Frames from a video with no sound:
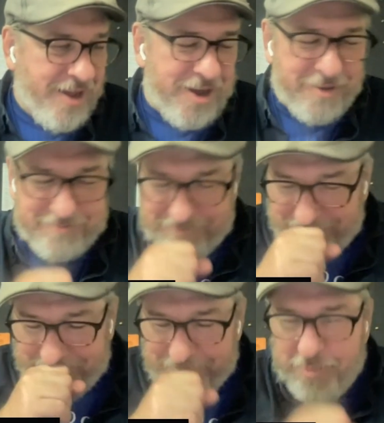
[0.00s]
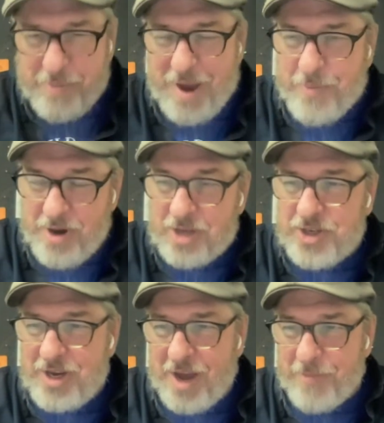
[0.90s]
But my
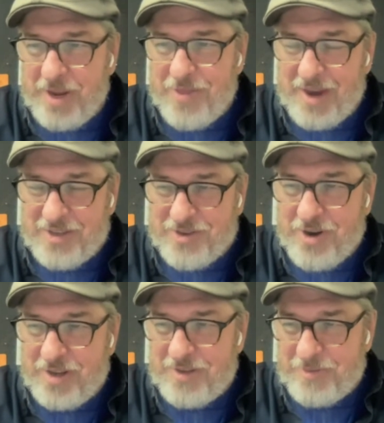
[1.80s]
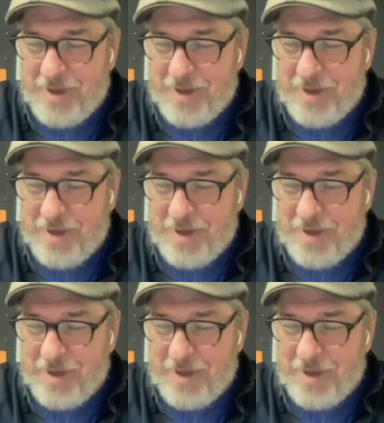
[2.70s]
production company that I started